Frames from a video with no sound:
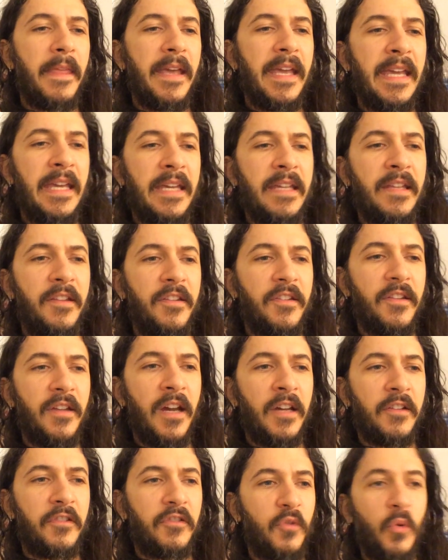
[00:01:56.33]
is
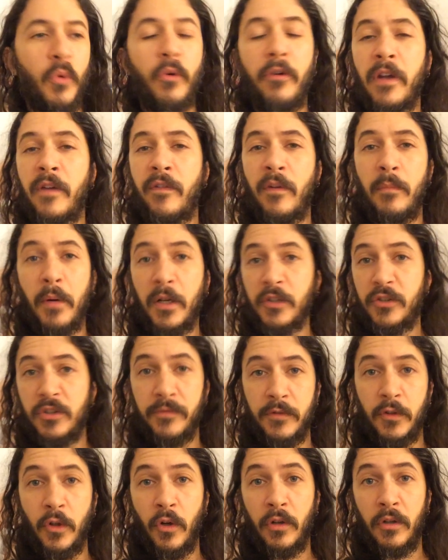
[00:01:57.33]
a story of a
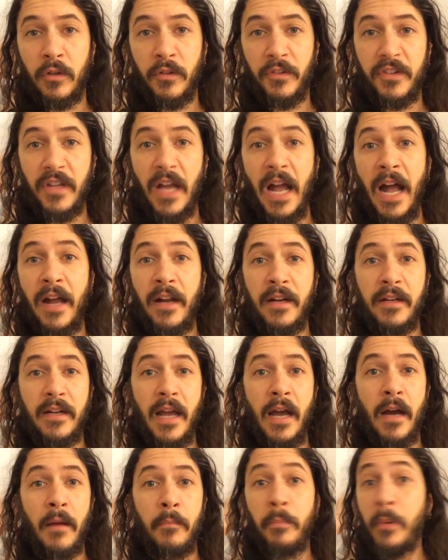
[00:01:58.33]
bunch of girls
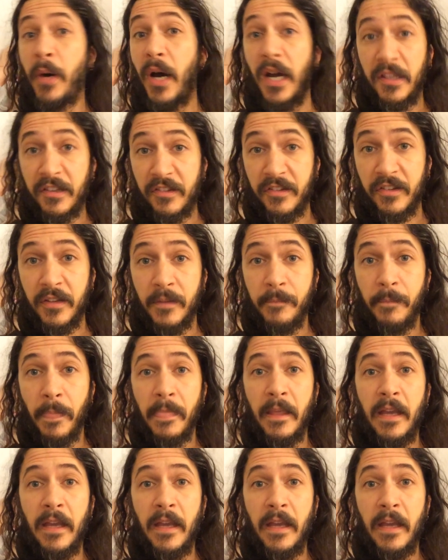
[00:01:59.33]
on a bus,